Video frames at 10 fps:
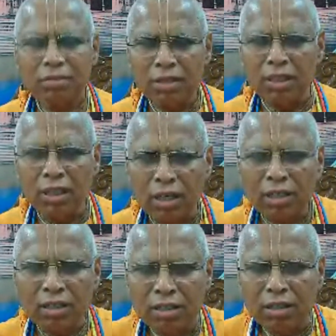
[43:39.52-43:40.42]

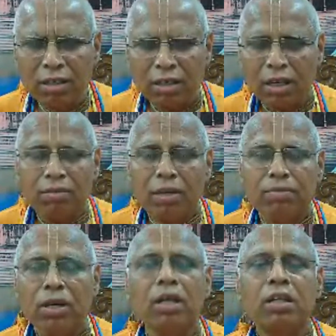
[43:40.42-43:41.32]
the love
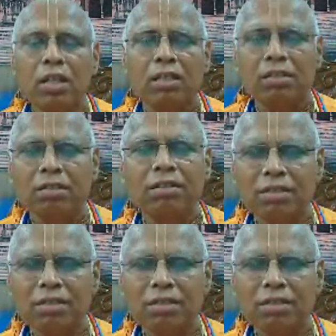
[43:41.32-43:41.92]
of Godhead